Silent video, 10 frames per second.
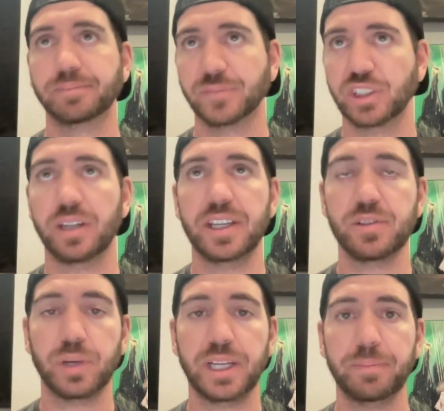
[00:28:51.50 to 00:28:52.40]
Sunday's
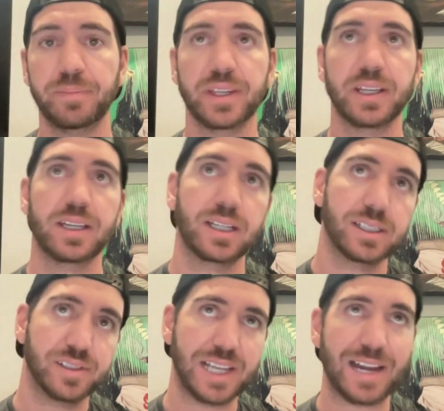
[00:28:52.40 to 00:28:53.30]
a win.
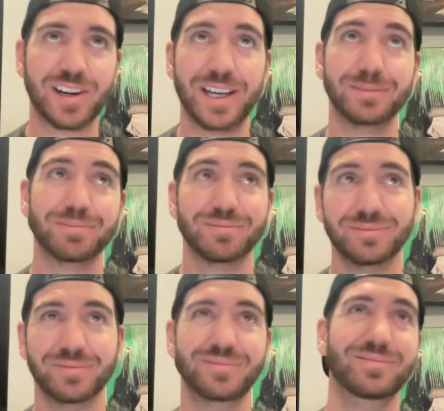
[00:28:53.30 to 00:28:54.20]
Saturday,
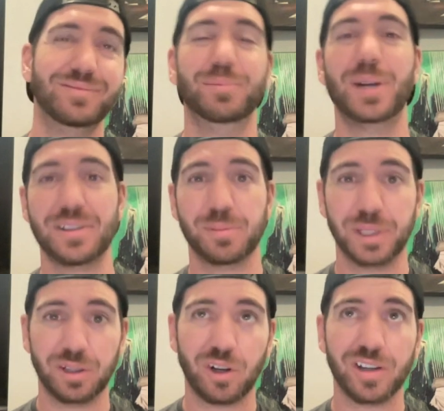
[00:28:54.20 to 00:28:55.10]

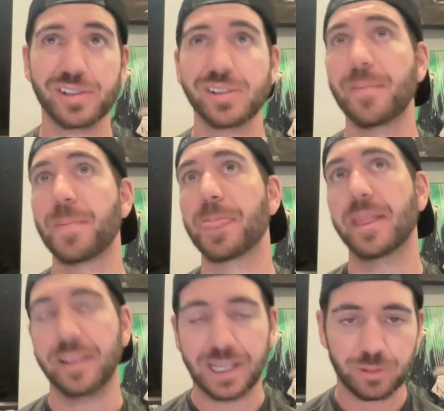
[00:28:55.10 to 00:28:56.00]
possibly a loss.
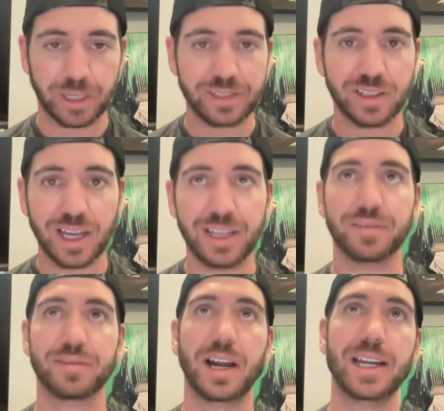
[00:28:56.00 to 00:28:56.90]
That's why
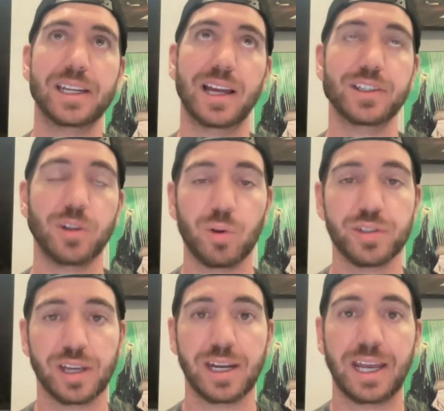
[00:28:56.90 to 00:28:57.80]
tonight, Friday night,
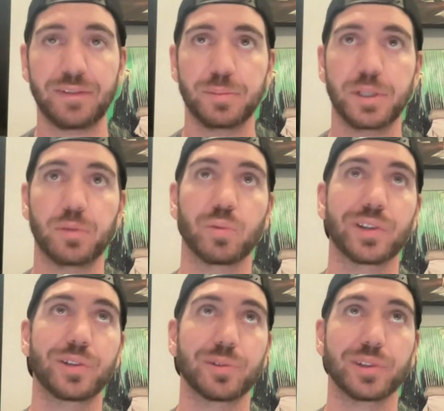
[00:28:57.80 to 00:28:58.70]
Nola's going to have to be
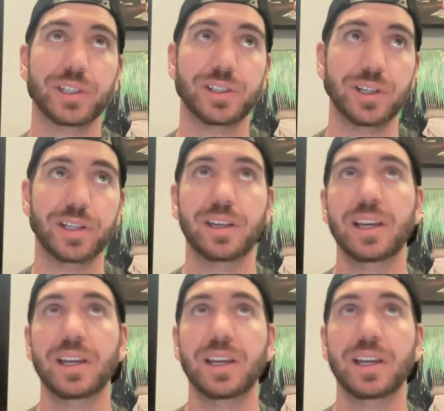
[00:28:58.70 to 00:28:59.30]
really, really good.